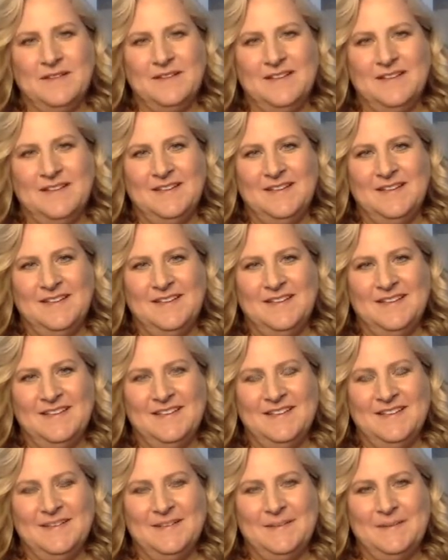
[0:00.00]

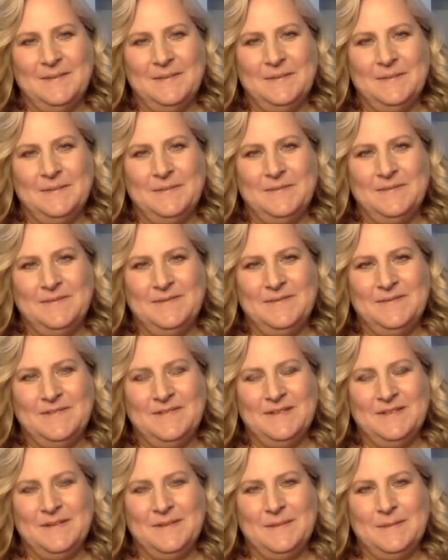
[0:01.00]

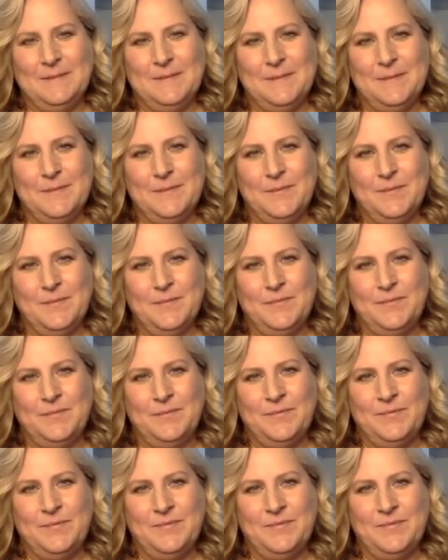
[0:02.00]
This person isn't speaking.